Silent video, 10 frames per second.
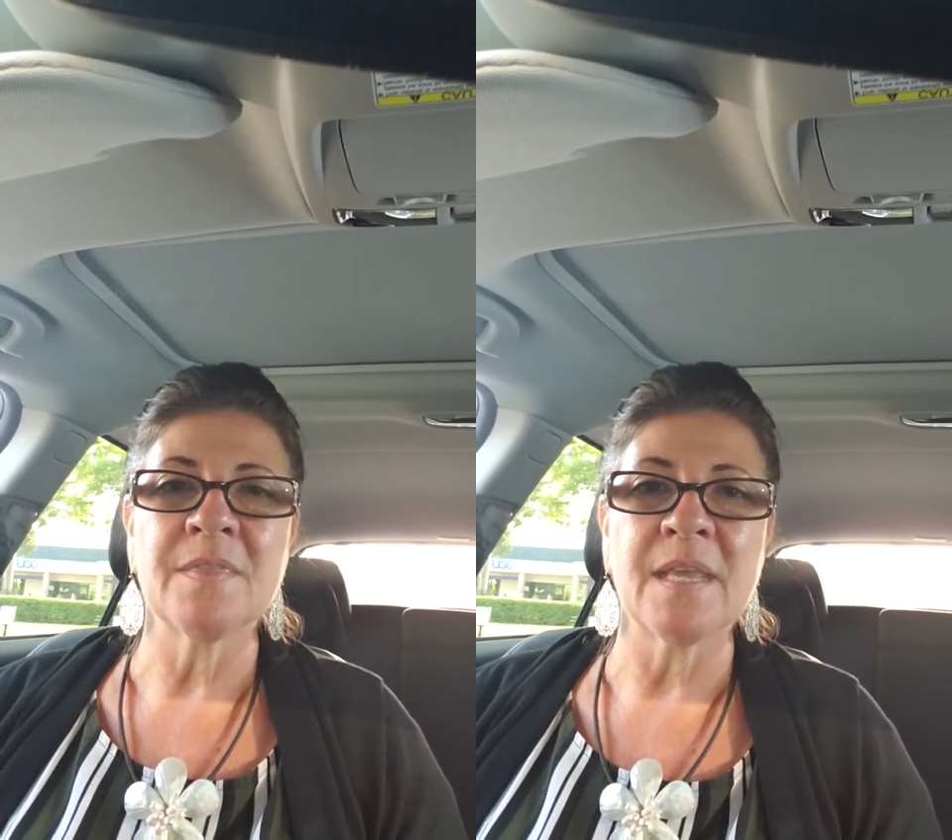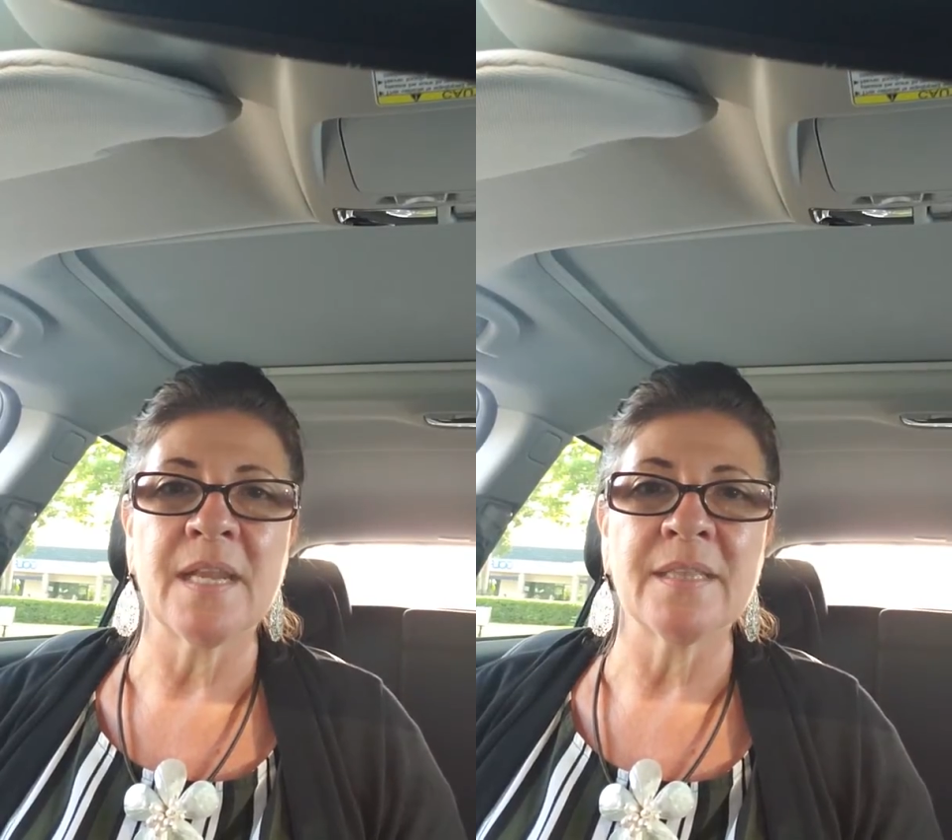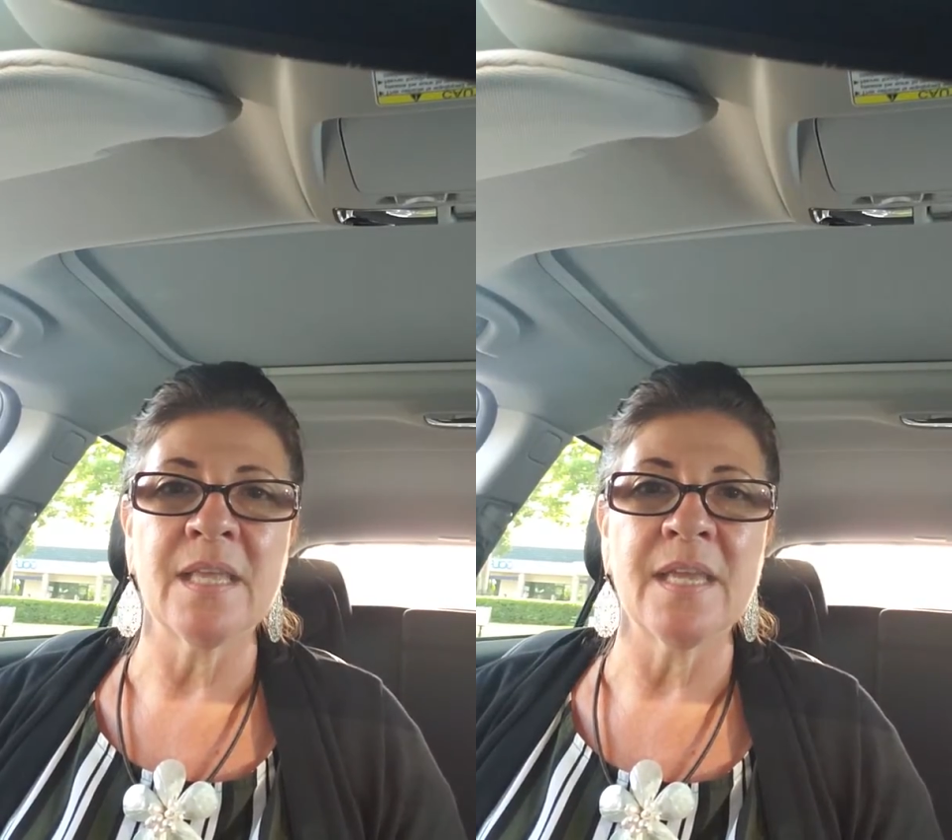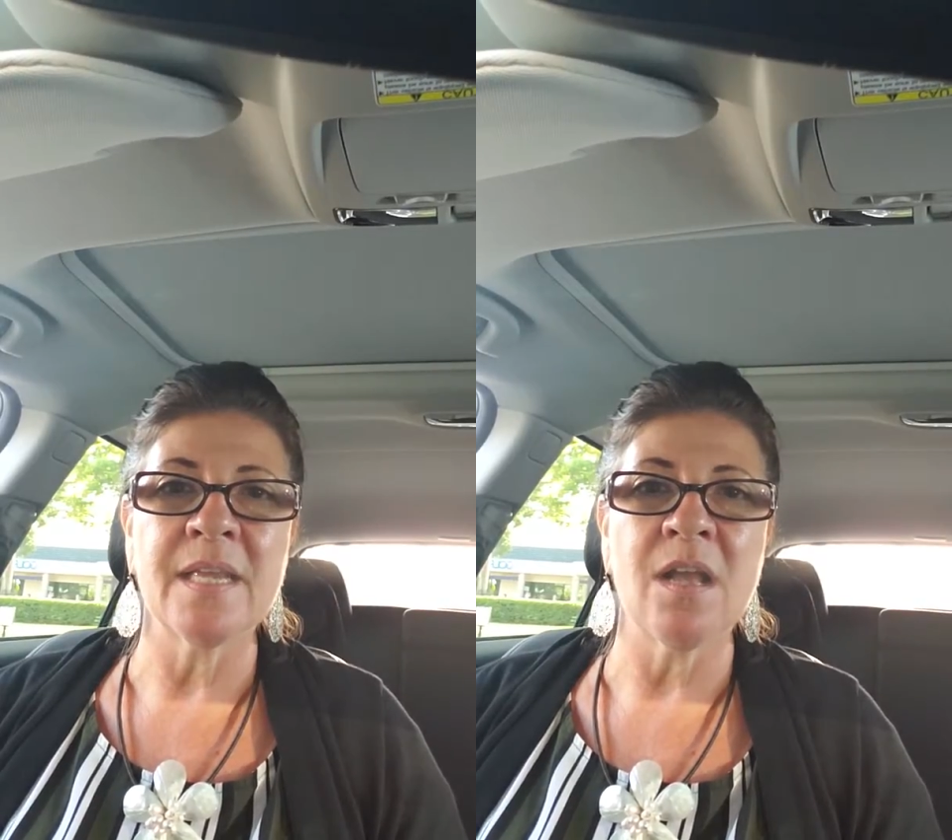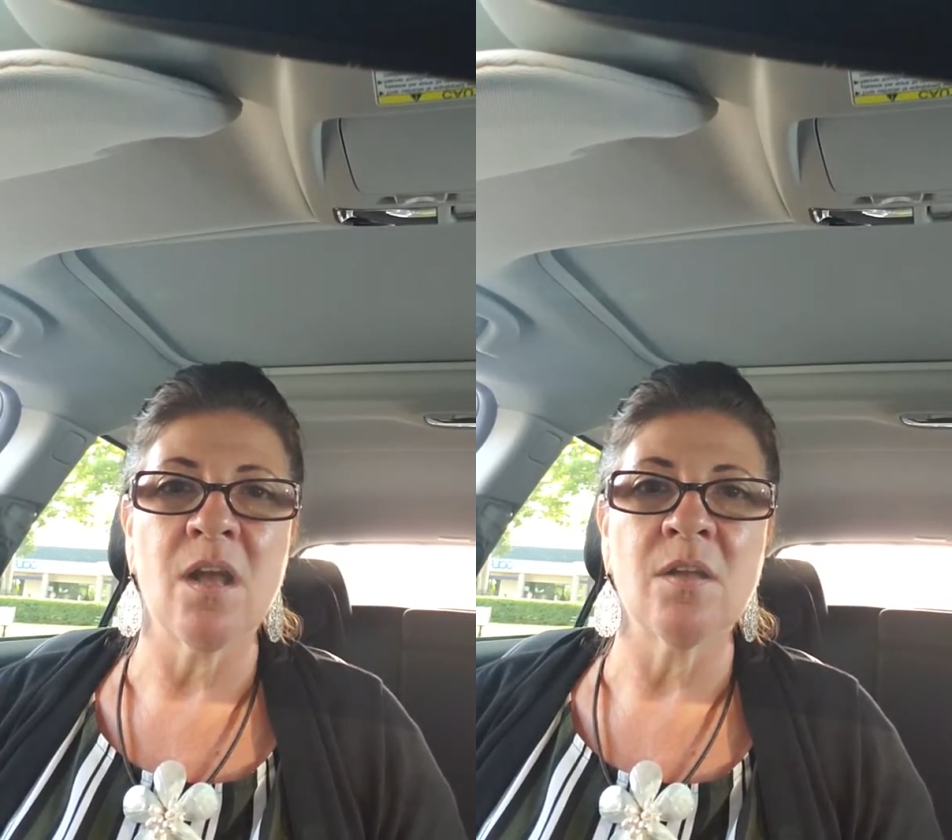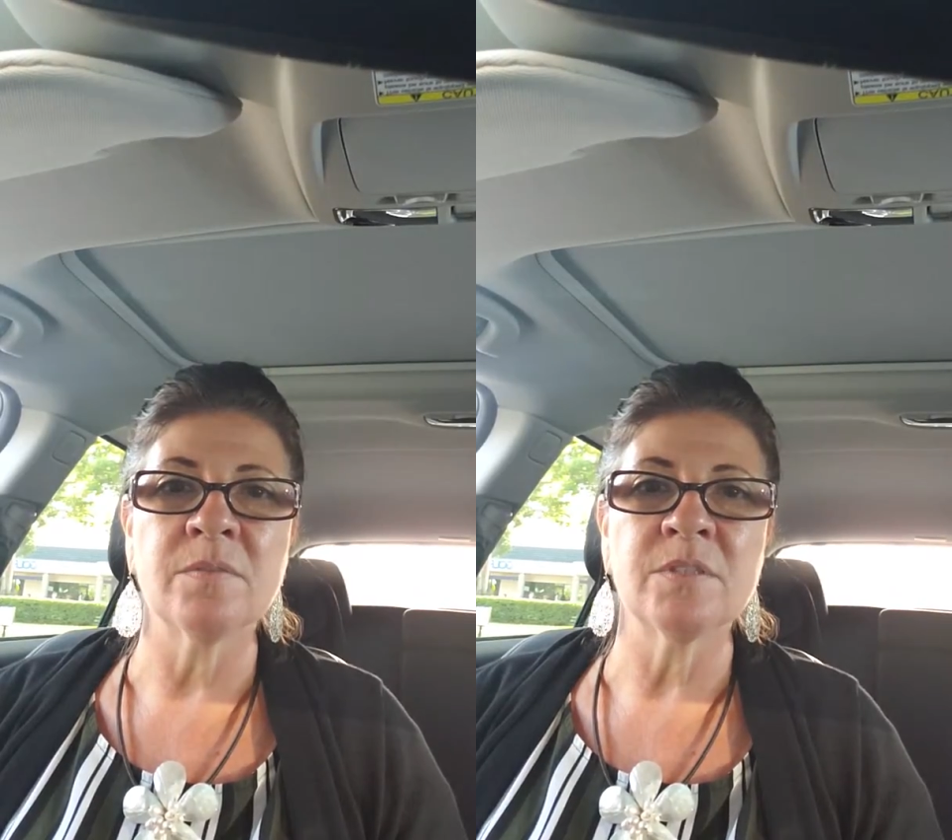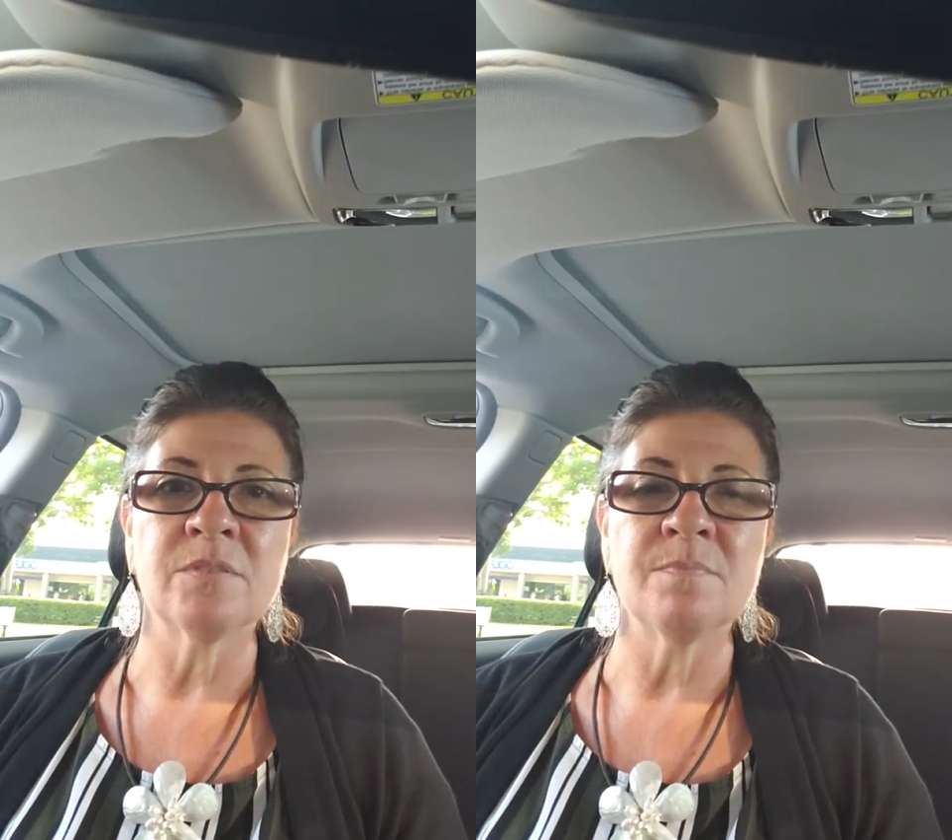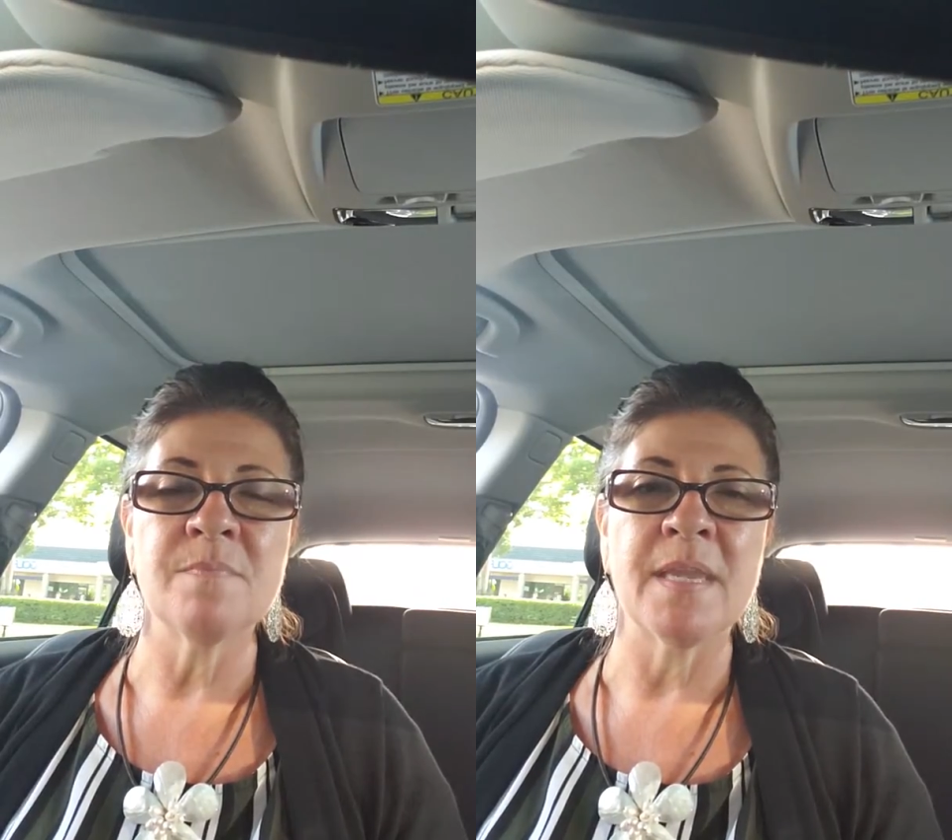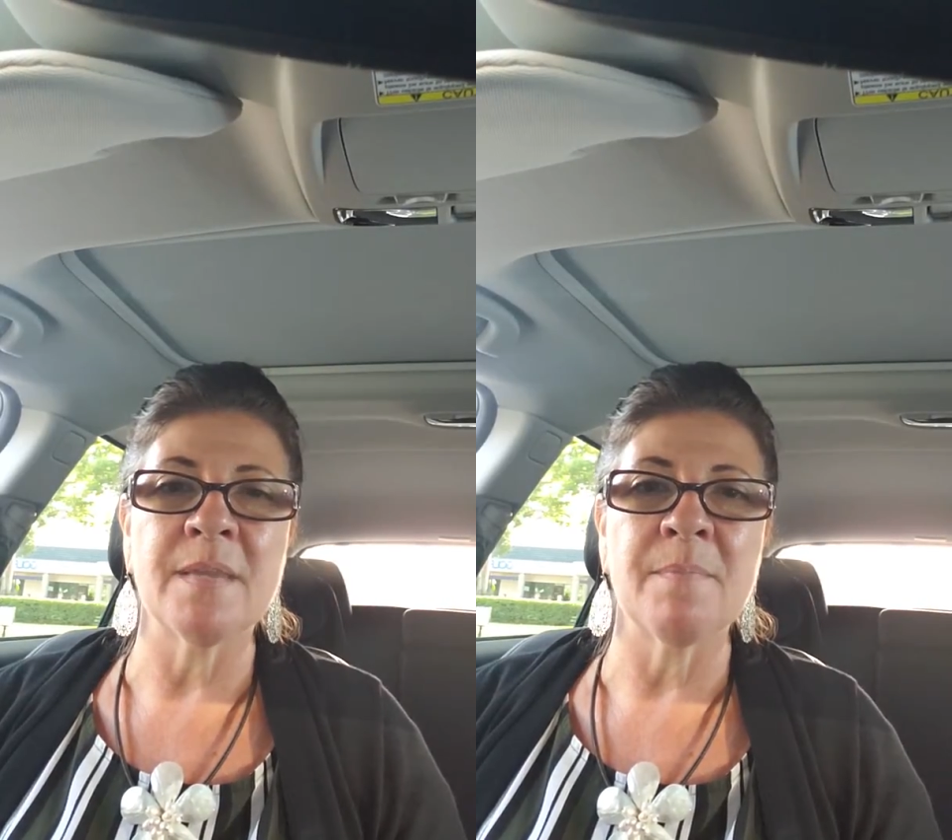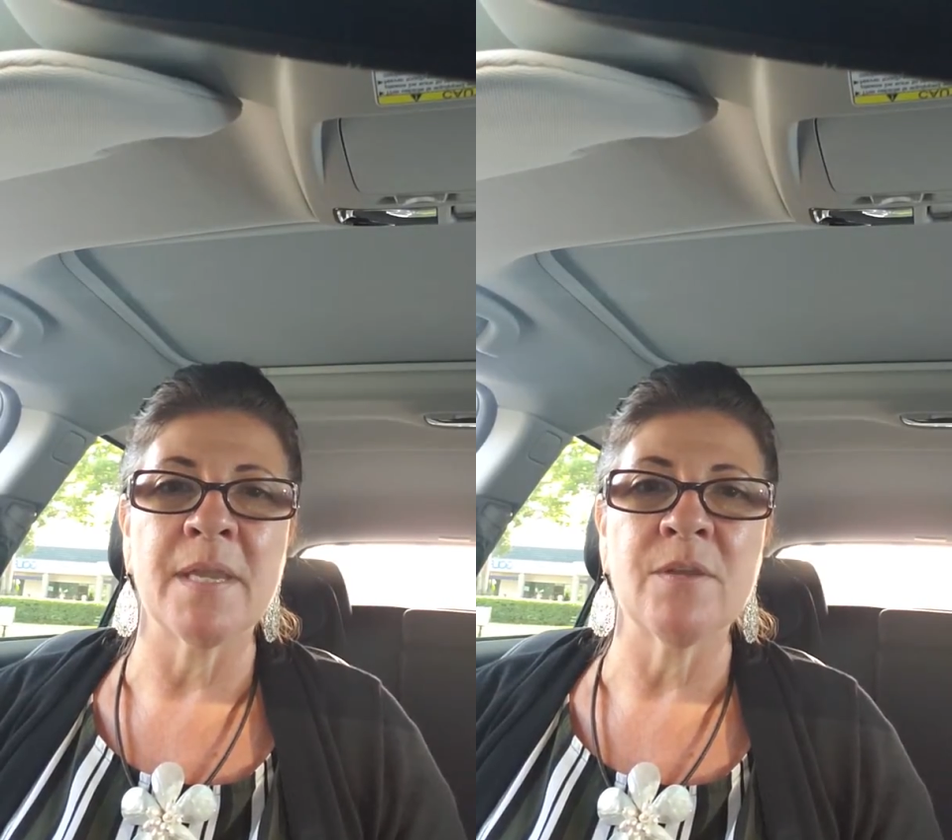that I like, I'll make
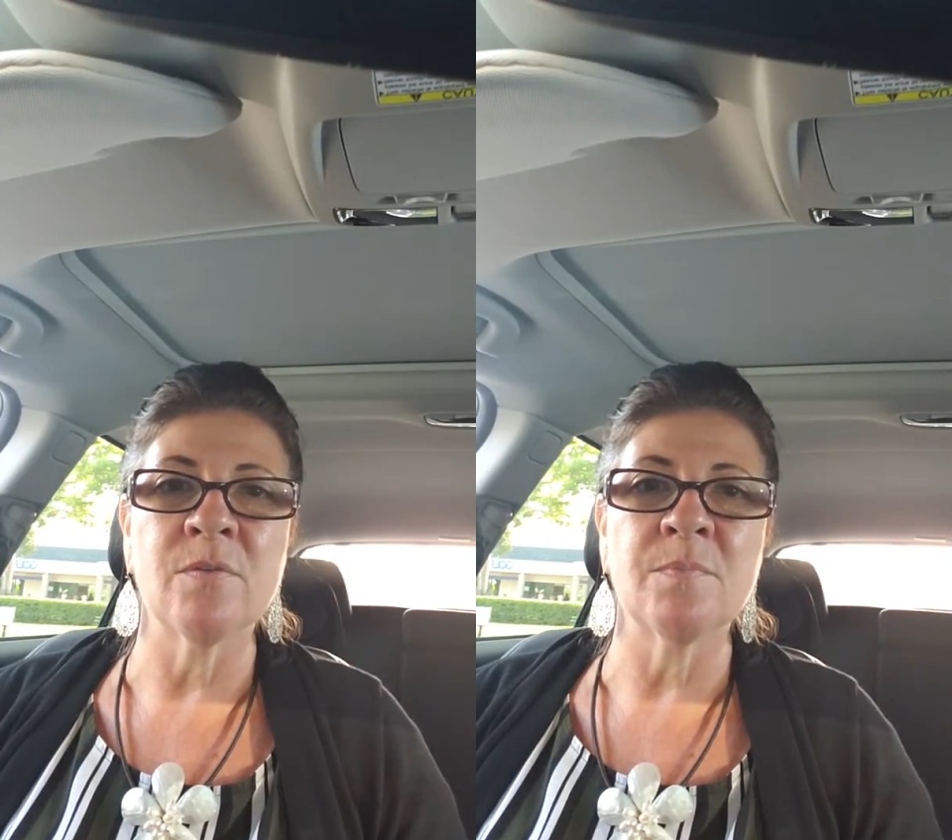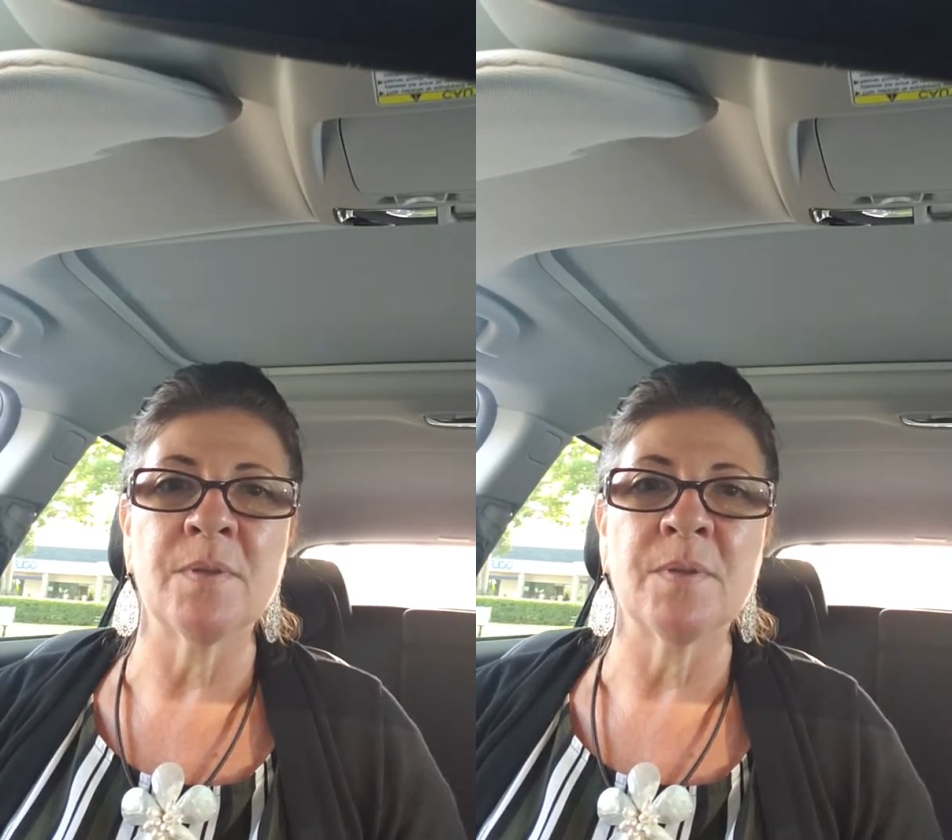it my own,